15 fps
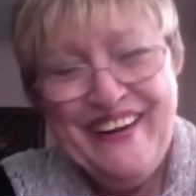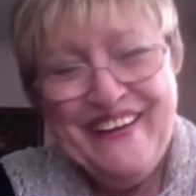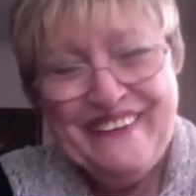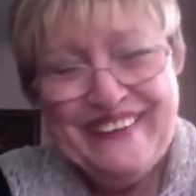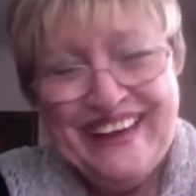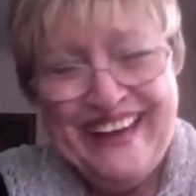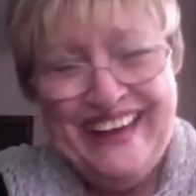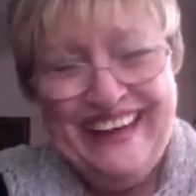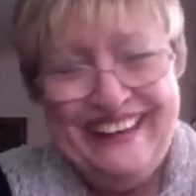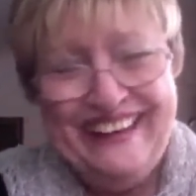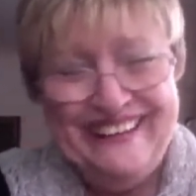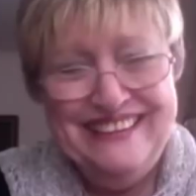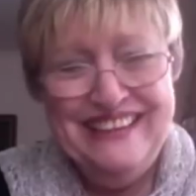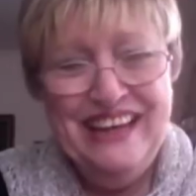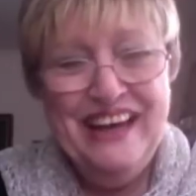Okay,
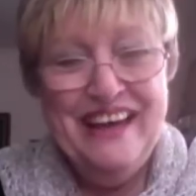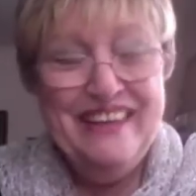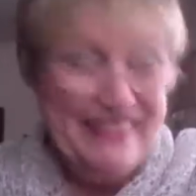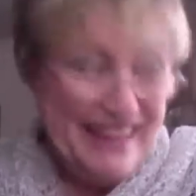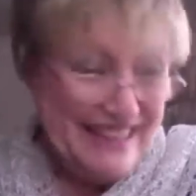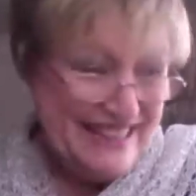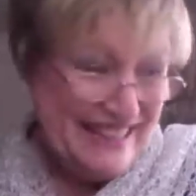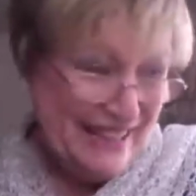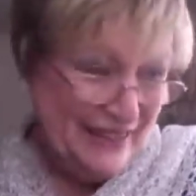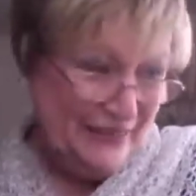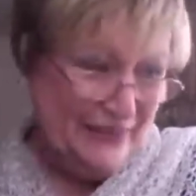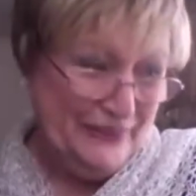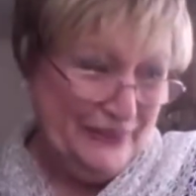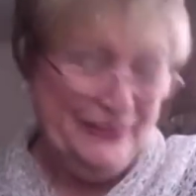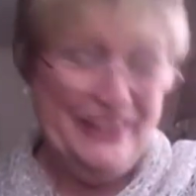that's a
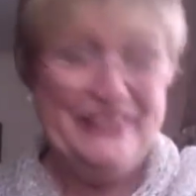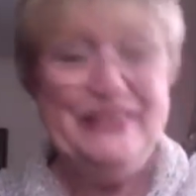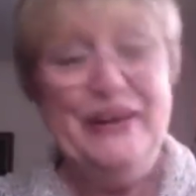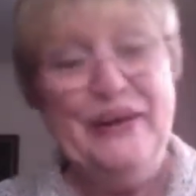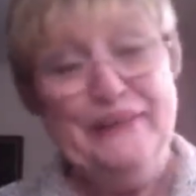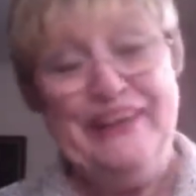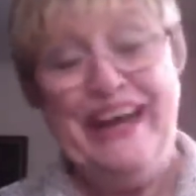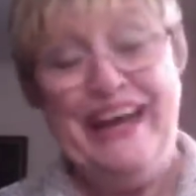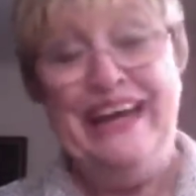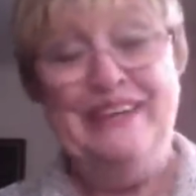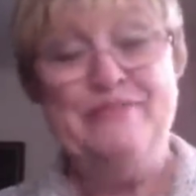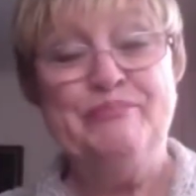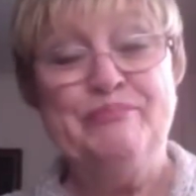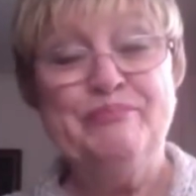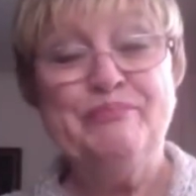good one.
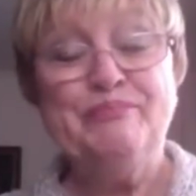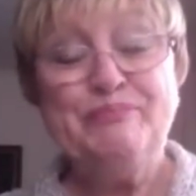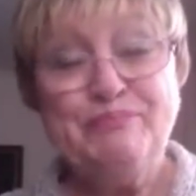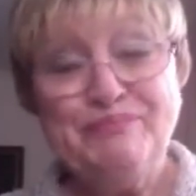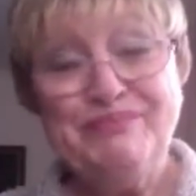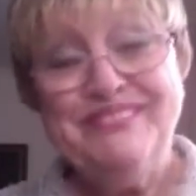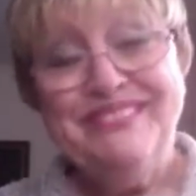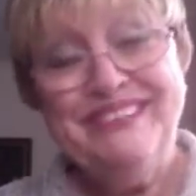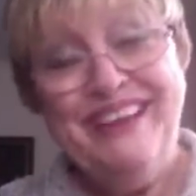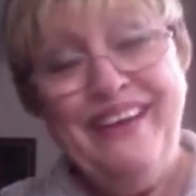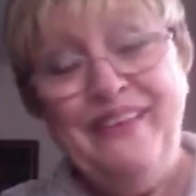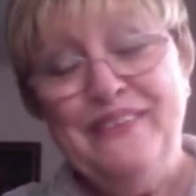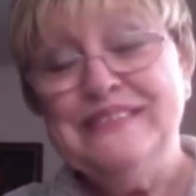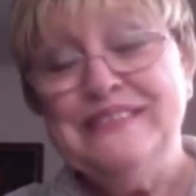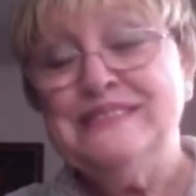Okay,
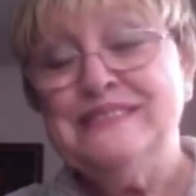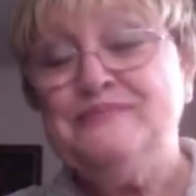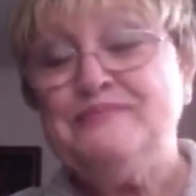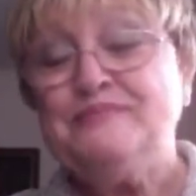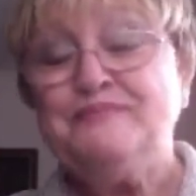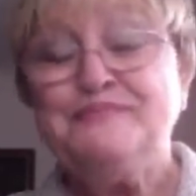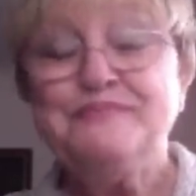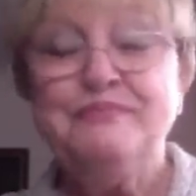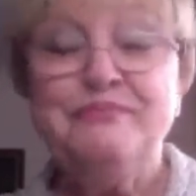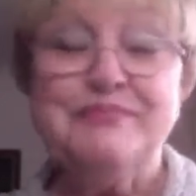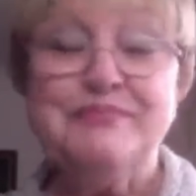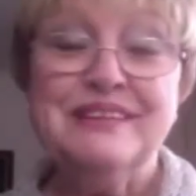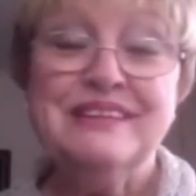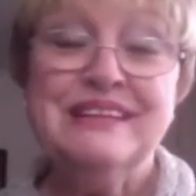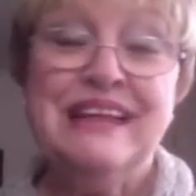so
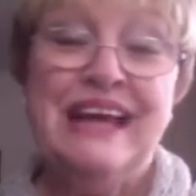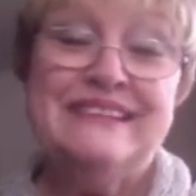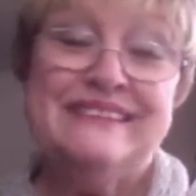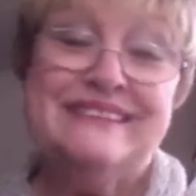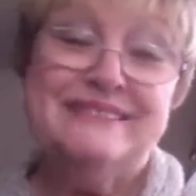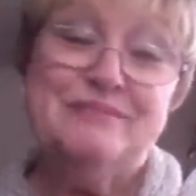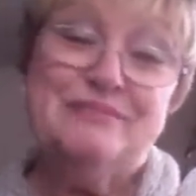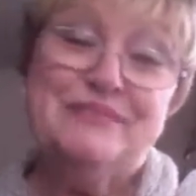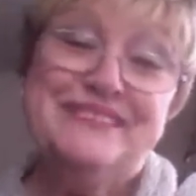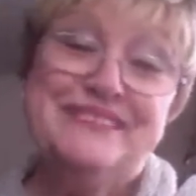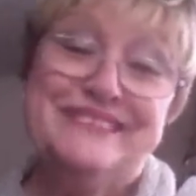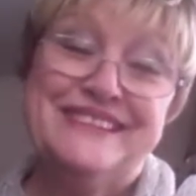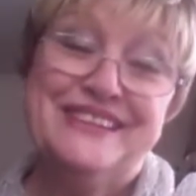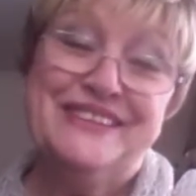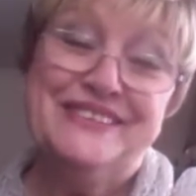let's be
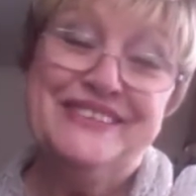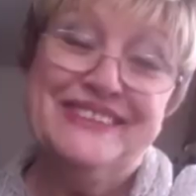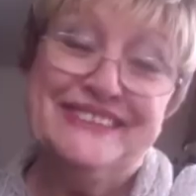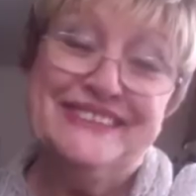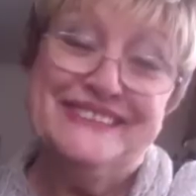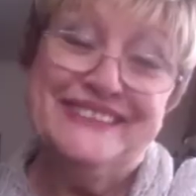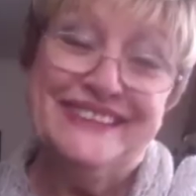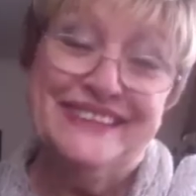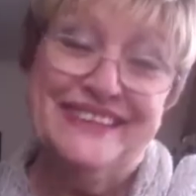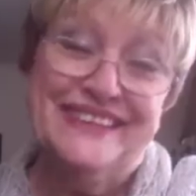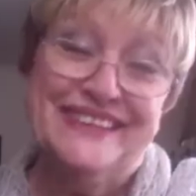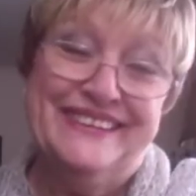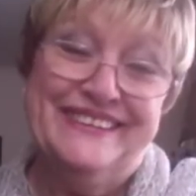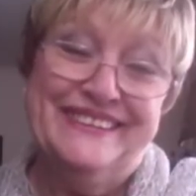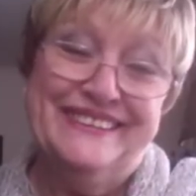serious here.